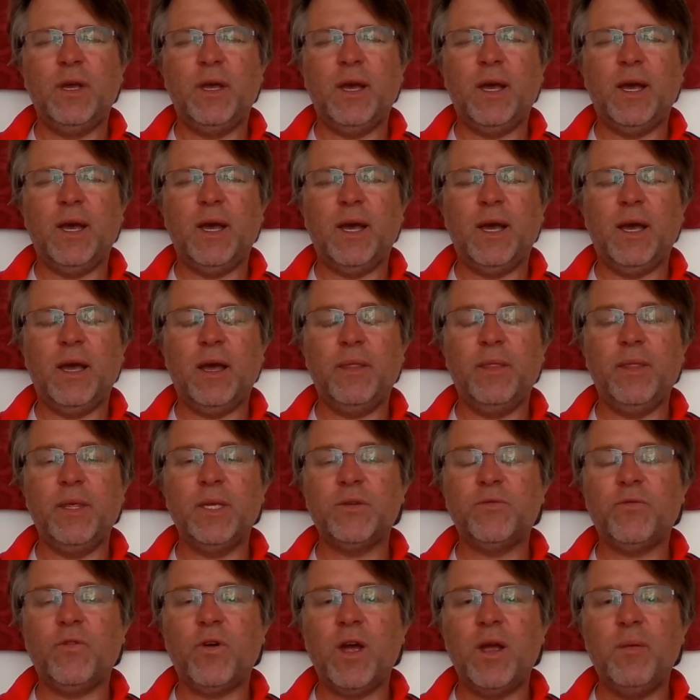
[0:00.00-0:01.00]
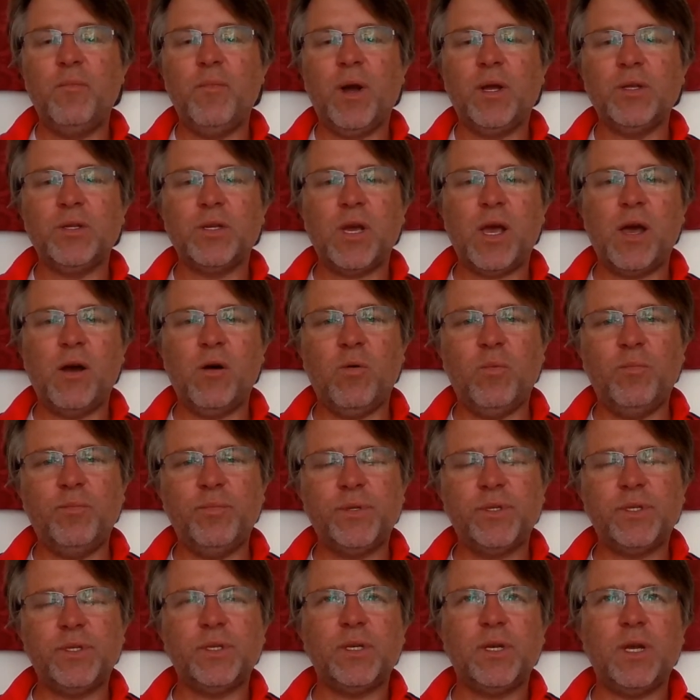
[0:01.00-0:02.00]
And this very much
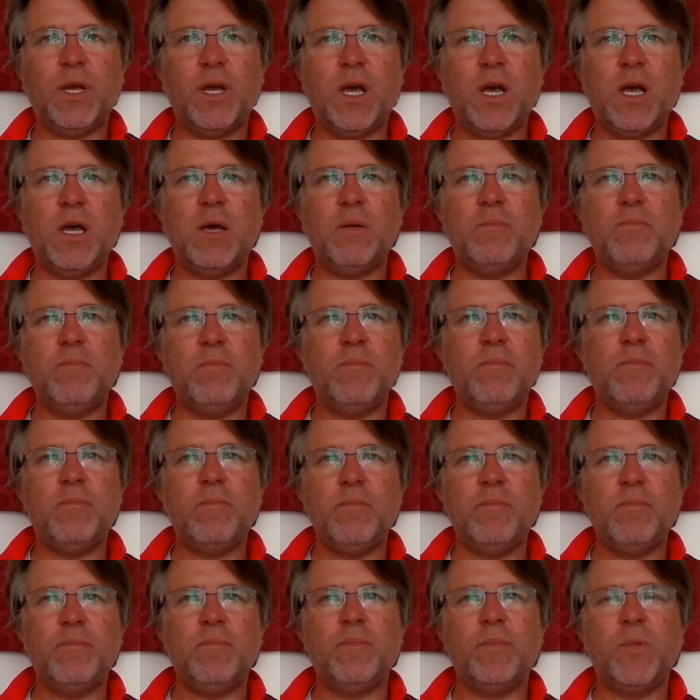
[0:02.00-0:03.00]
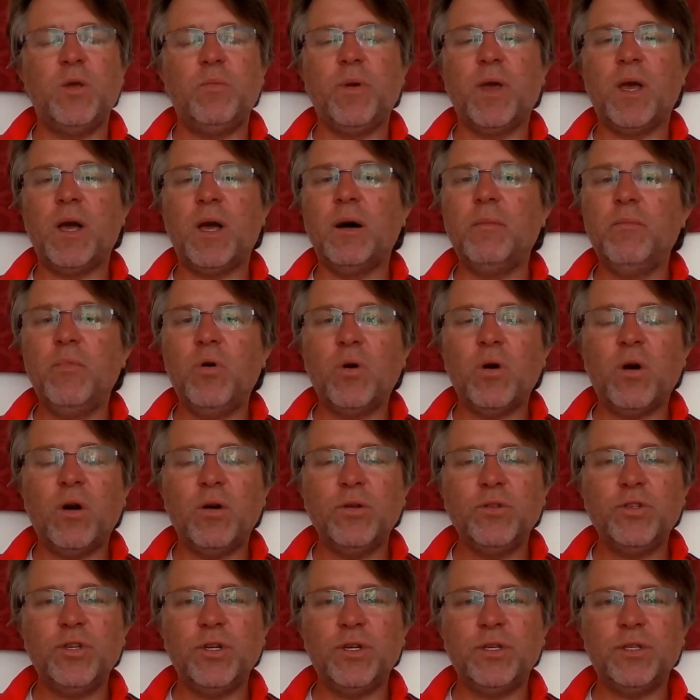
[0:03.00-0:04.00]
helps um, you become more
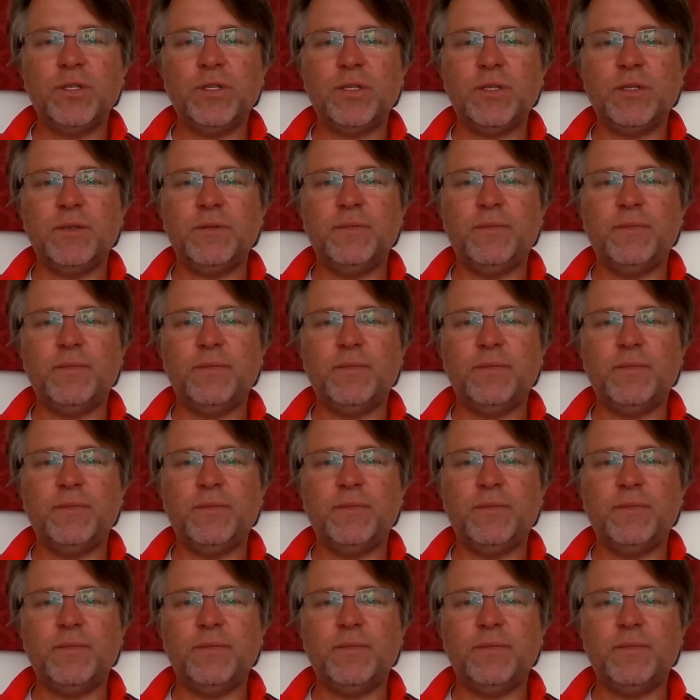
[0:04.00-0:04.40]
conscious